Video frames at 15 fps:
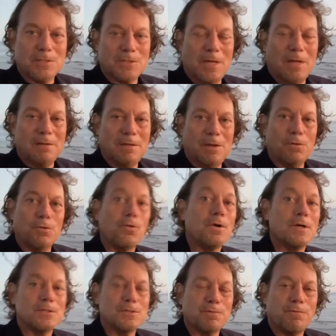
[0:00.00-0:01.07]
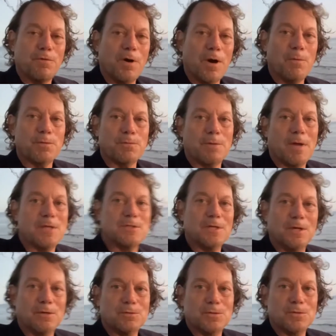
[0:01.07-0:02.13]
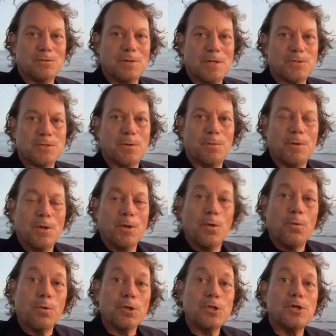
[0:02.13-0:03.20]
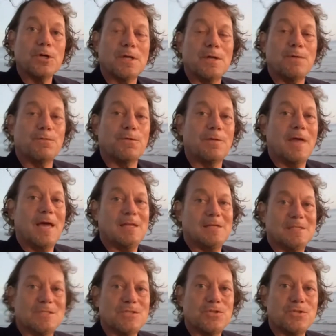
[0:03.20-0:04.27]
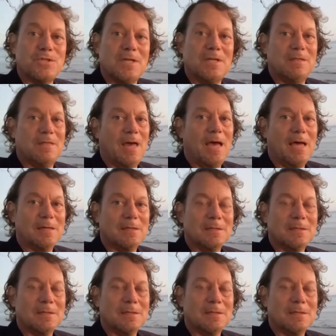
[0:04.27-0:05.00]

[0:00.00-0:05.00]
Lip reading: They're going to fall with rising interest rates. So we're looking for that and see that.